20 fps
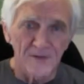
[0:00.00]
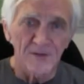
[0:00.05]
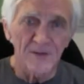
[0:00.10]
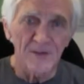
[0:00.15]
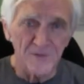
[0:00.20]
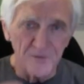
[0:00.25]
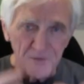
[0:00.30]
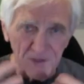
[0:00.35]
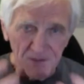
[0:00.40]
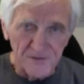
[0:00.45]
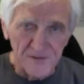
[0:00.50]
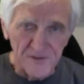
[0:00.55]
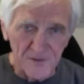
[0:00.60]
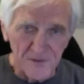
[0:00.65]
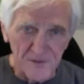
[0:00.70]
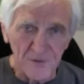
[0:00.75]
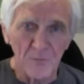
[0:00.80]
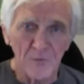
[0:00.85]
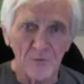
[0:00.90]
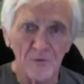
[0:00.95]
ingested
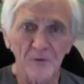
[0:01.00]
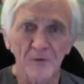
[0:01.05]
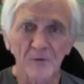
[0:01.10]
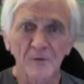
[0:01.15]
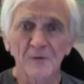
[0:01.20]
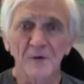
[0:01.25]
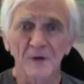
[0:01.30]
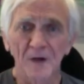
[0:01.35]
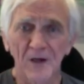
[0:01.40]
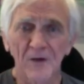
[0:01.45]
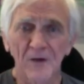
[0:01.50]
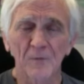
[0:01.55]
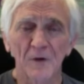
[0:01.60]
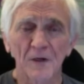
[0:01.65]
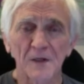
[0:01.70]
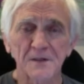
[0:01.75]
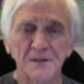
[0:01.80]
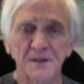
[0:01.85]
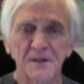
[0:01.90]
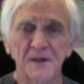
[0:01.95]
the brew,
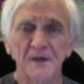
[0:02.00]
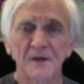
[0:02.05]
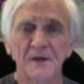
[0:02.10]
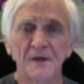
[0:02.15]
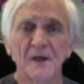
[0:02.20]
ayahuasca,